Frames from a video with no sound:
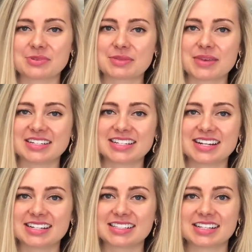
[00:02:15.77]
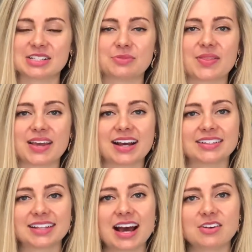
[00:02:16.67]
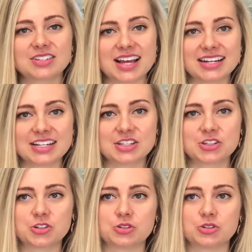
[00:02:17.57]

with maintenance is when they allow tenants